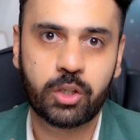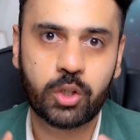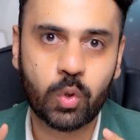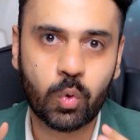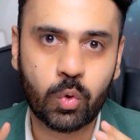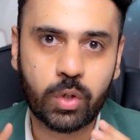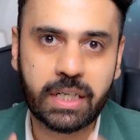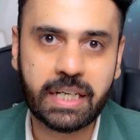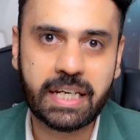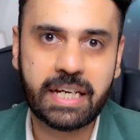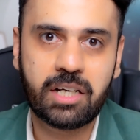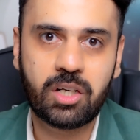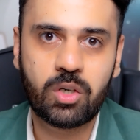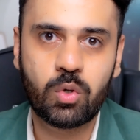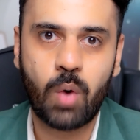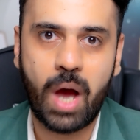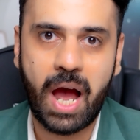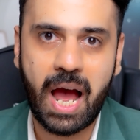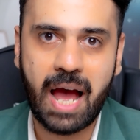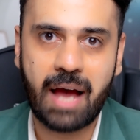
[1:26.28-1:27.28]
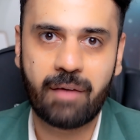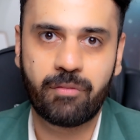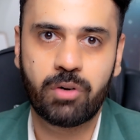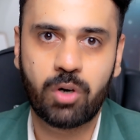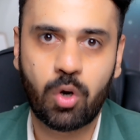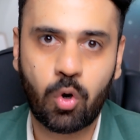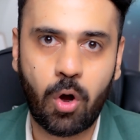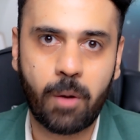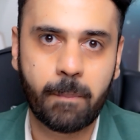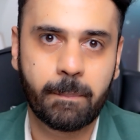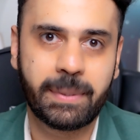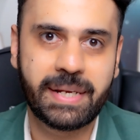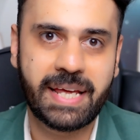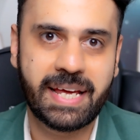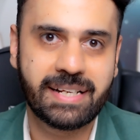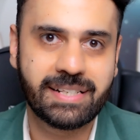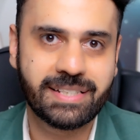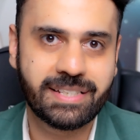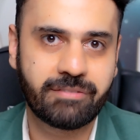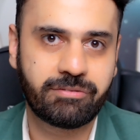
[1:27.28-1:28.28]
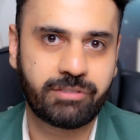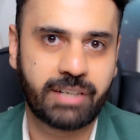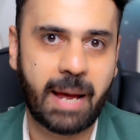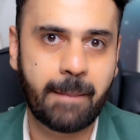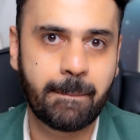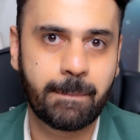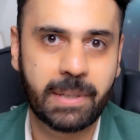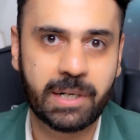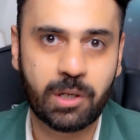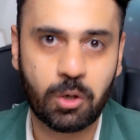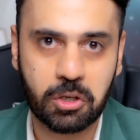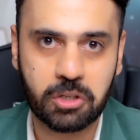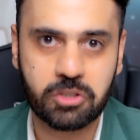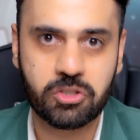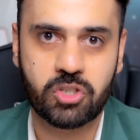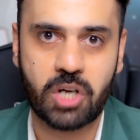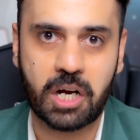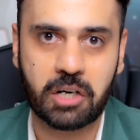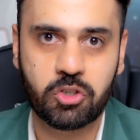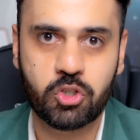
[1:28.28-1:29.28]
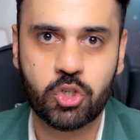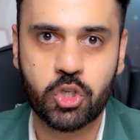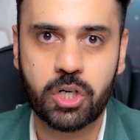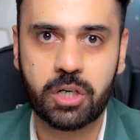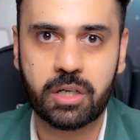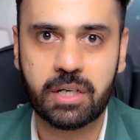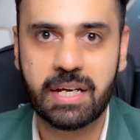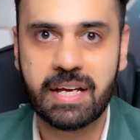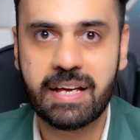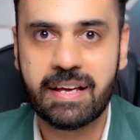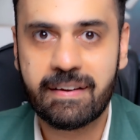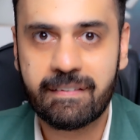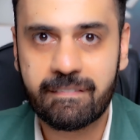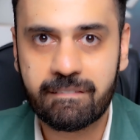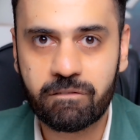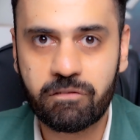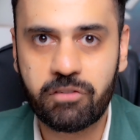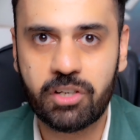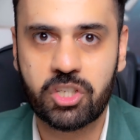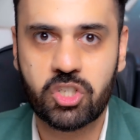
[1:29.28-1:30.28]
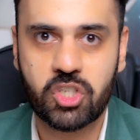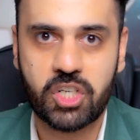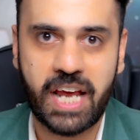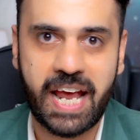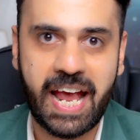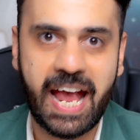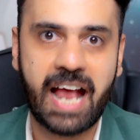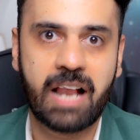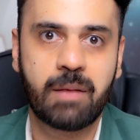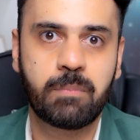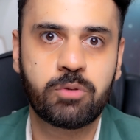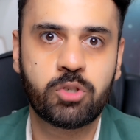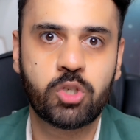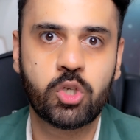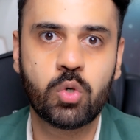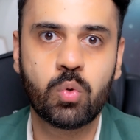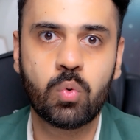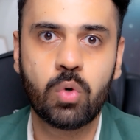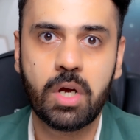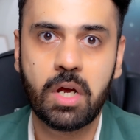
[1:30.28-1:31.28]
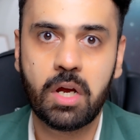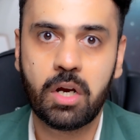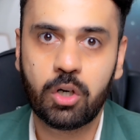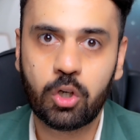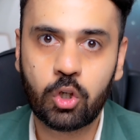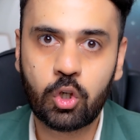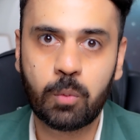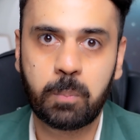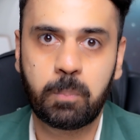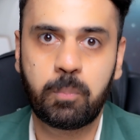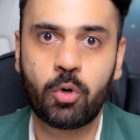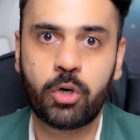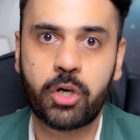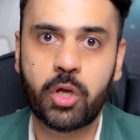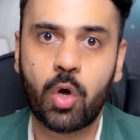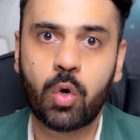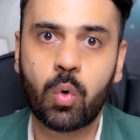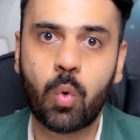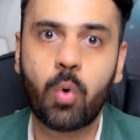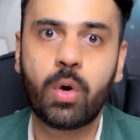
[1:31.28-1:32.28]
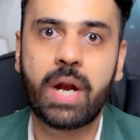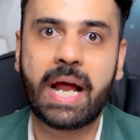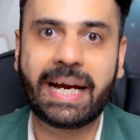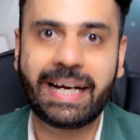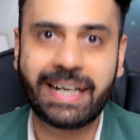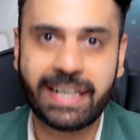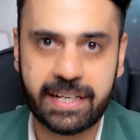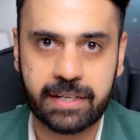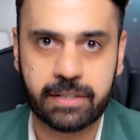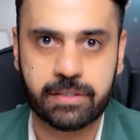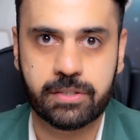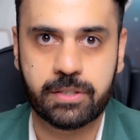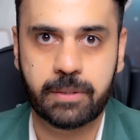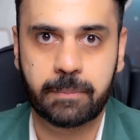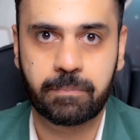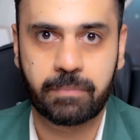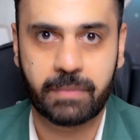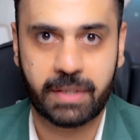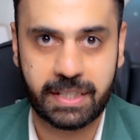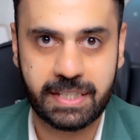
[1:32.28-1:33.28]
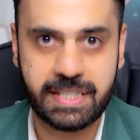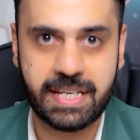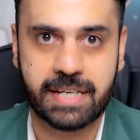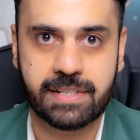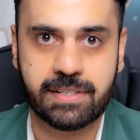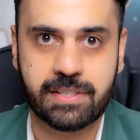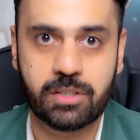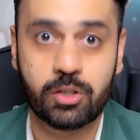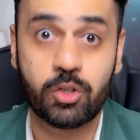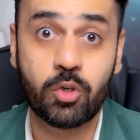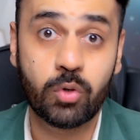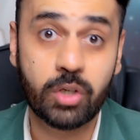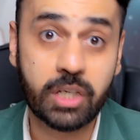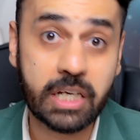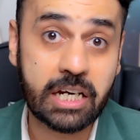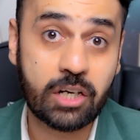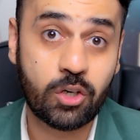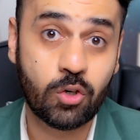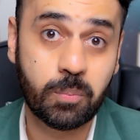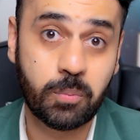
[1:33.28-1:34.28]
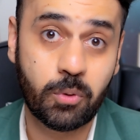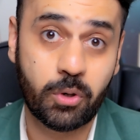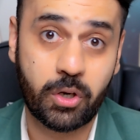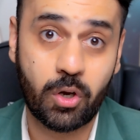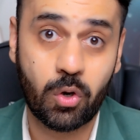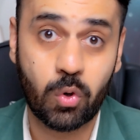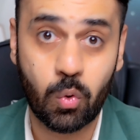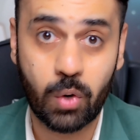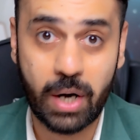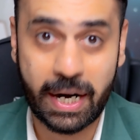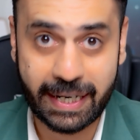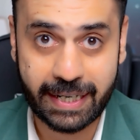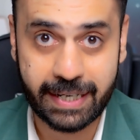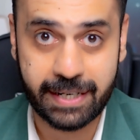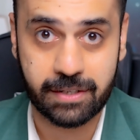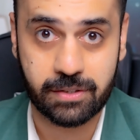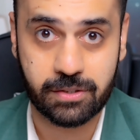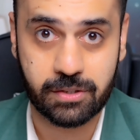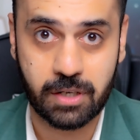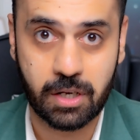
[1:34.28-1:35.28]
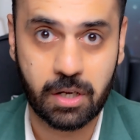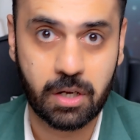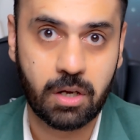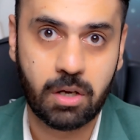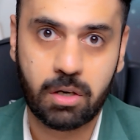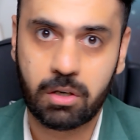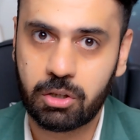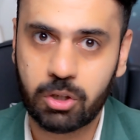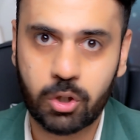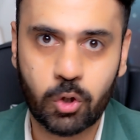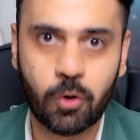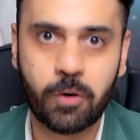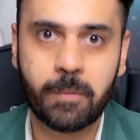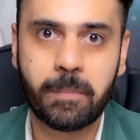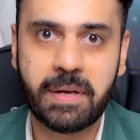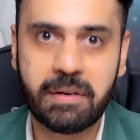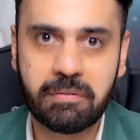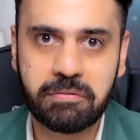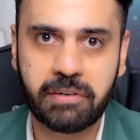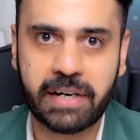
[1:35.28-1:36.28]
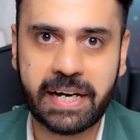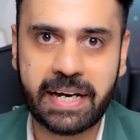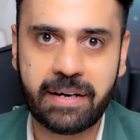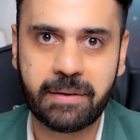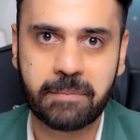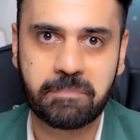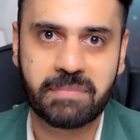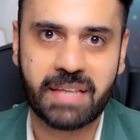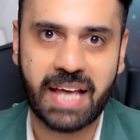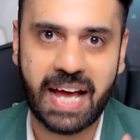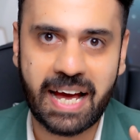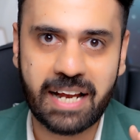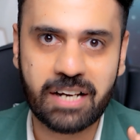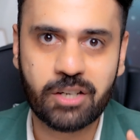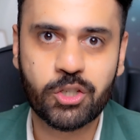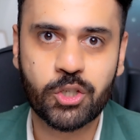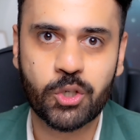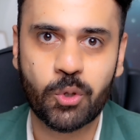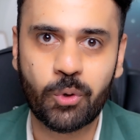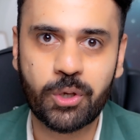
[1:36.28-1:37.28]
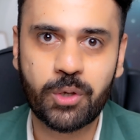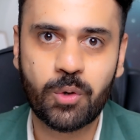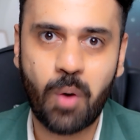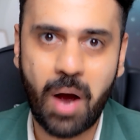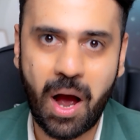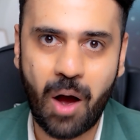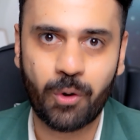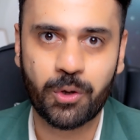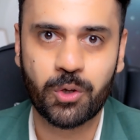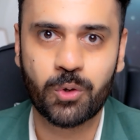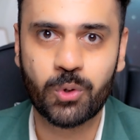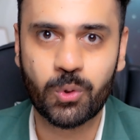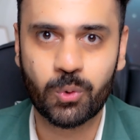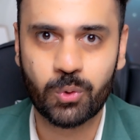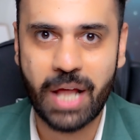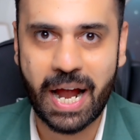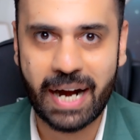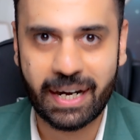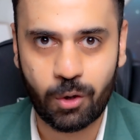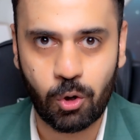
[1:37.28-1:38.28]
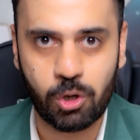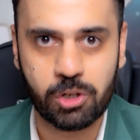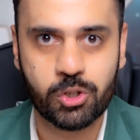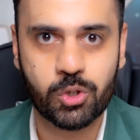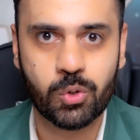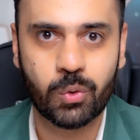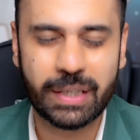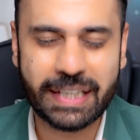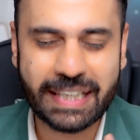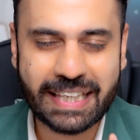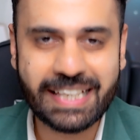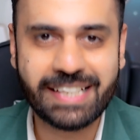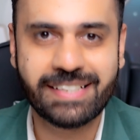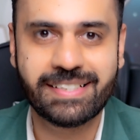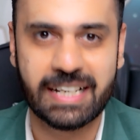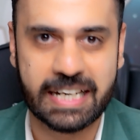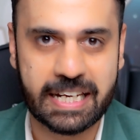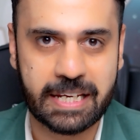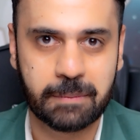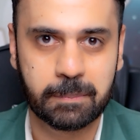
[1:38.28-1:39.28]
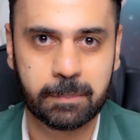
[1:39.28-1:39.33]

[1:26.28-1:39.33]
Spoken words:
You need to have a comprehensive template or a structure which helps you to put your own ideas. Yes, you need to put your own ideas. Don't be afraid. I'll show you how you do that also easily.